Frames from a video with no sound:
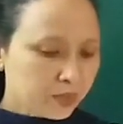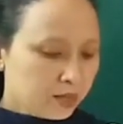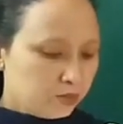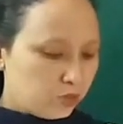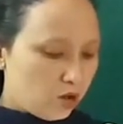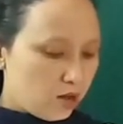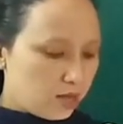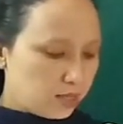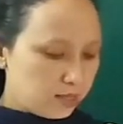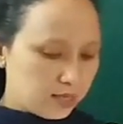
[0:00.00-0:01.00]

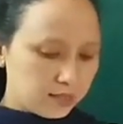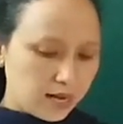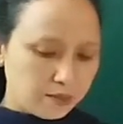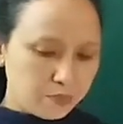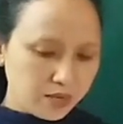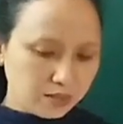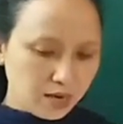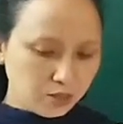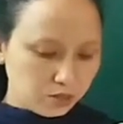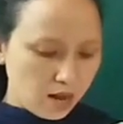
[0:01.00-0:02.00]
so that brings
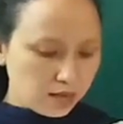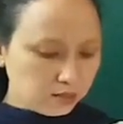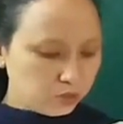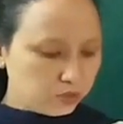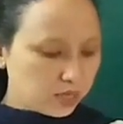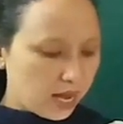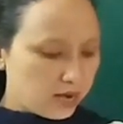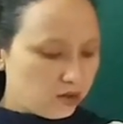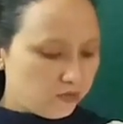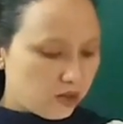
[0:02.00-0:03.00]
us to the
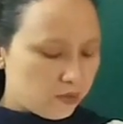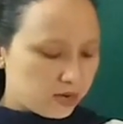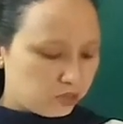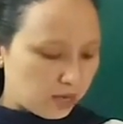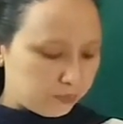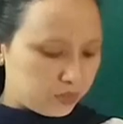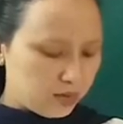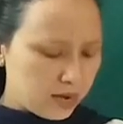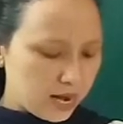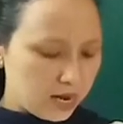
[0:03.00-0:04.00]
end of our chapter.
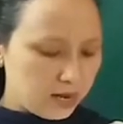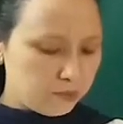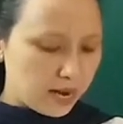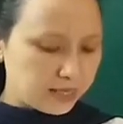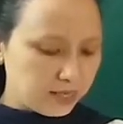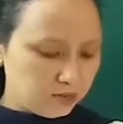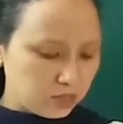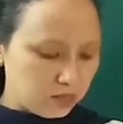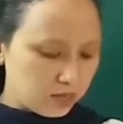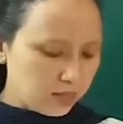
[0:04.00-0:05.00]
And my dear
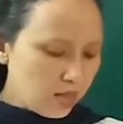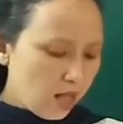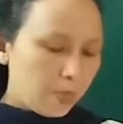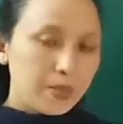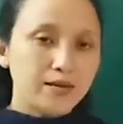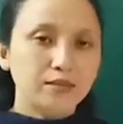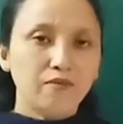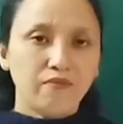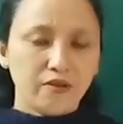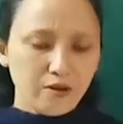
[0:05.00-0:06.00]
children, there is
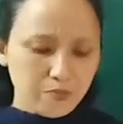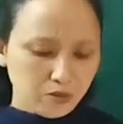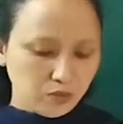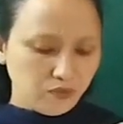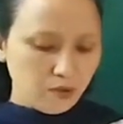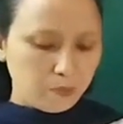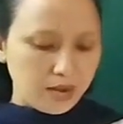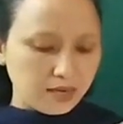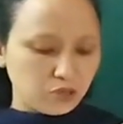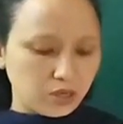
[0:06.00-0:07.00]
a very beautiful
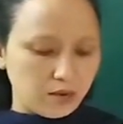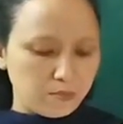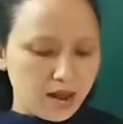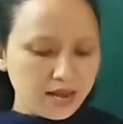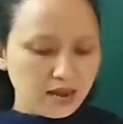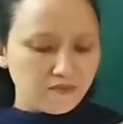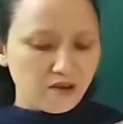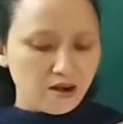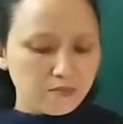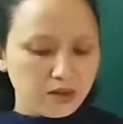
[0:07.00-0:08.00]
pledge here, my
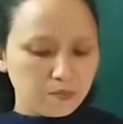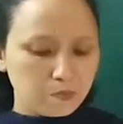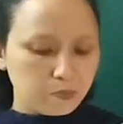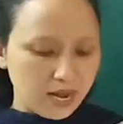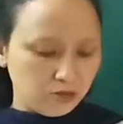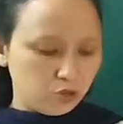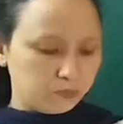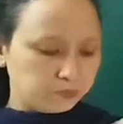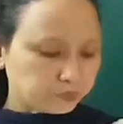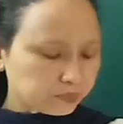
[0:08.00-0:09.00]
environment pledge.